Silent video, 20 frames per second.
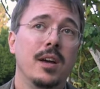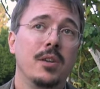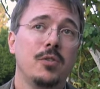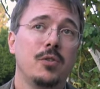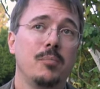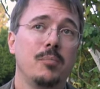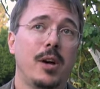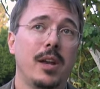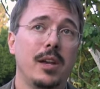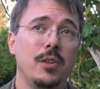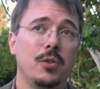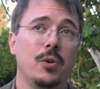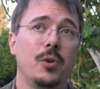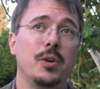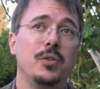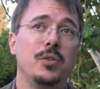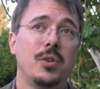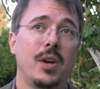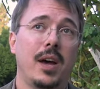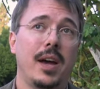So money's
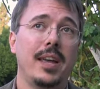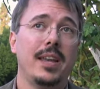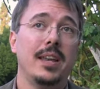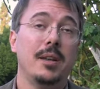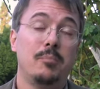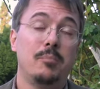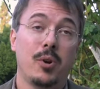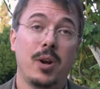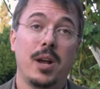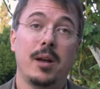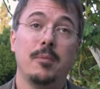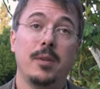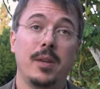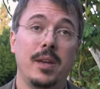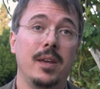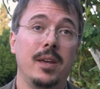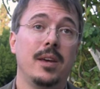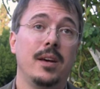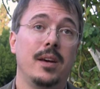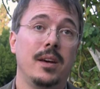always tight. It
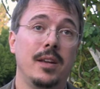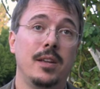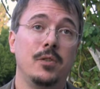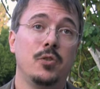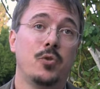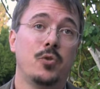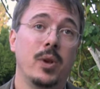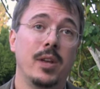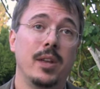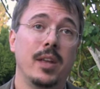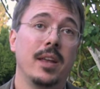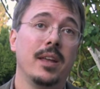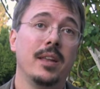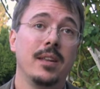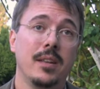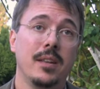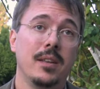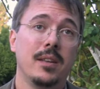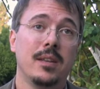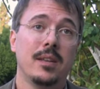probably is trending
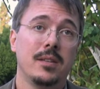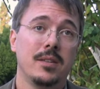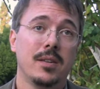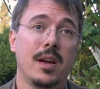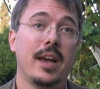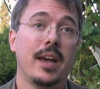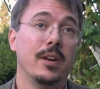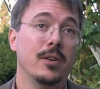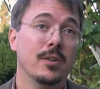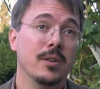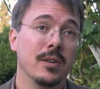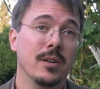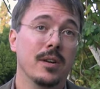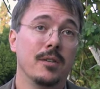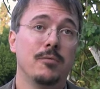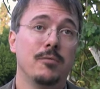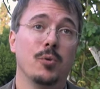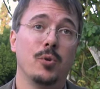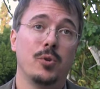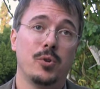tighter,
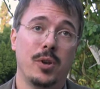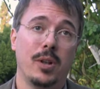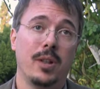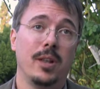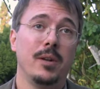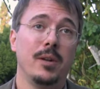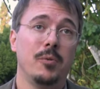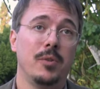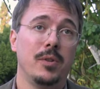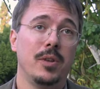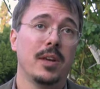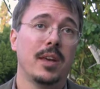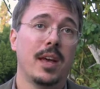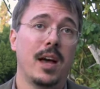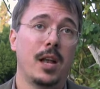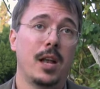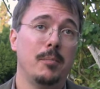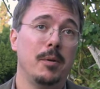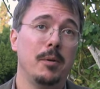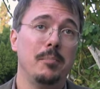unfortunately, with the
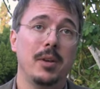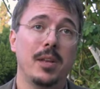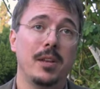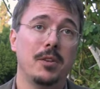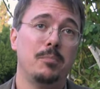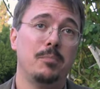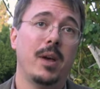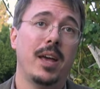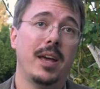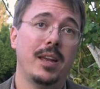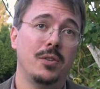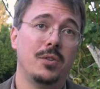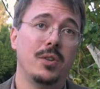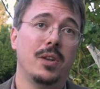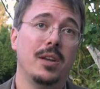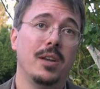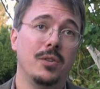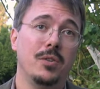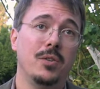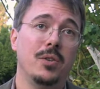economy being as bad as it
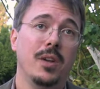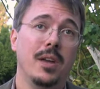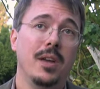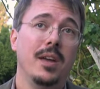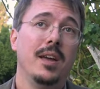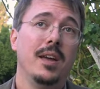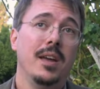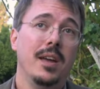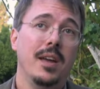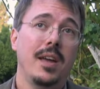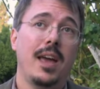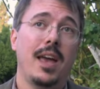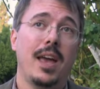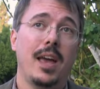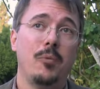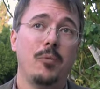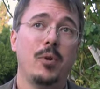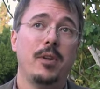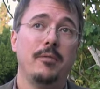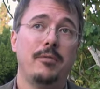is.
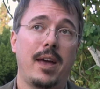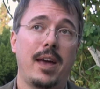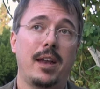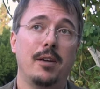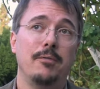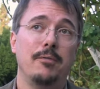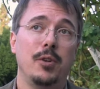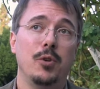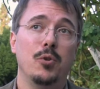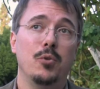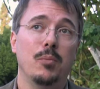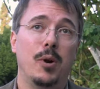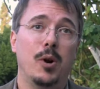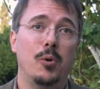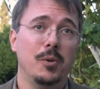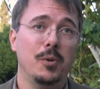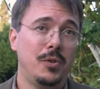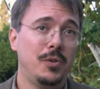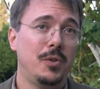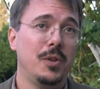And we've had a few
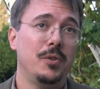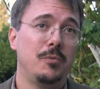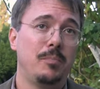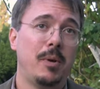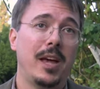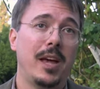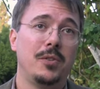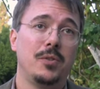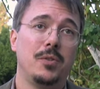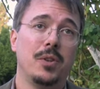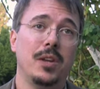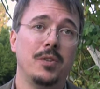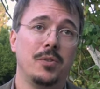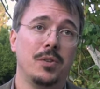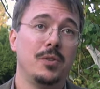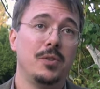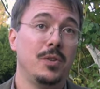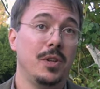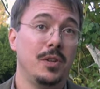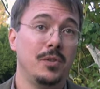moments this past
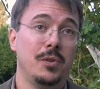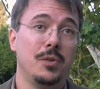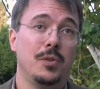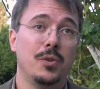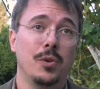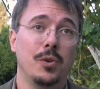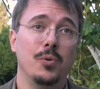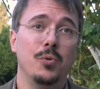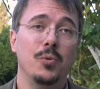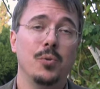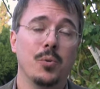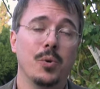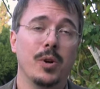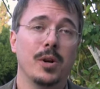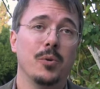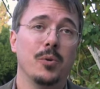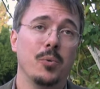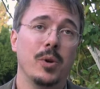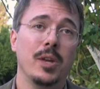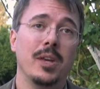season, season two,
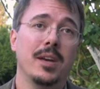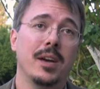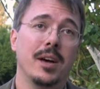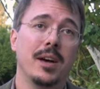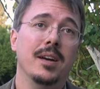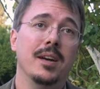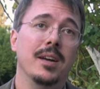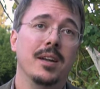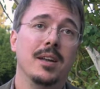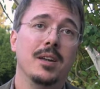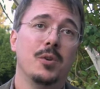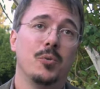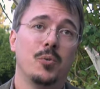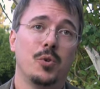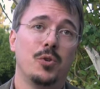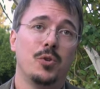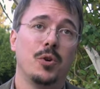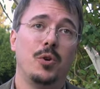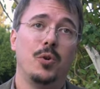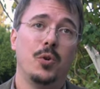where we
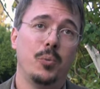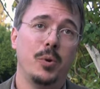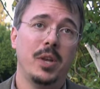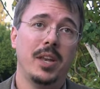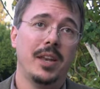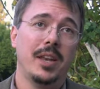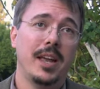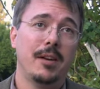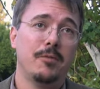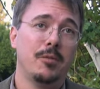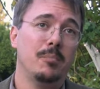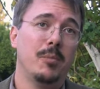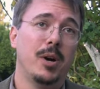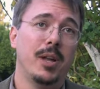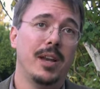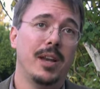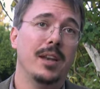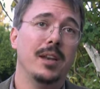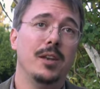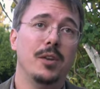were told we didn't have the
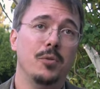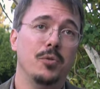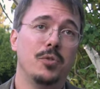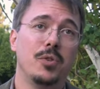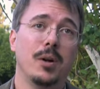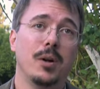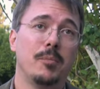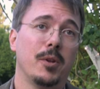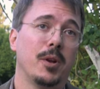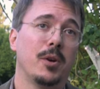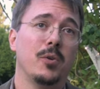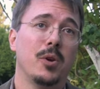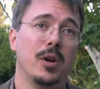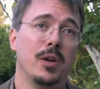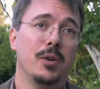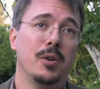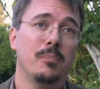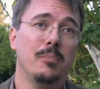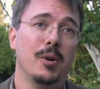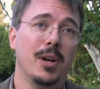money to do something or
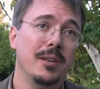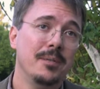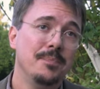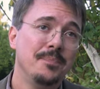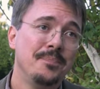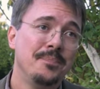other. But,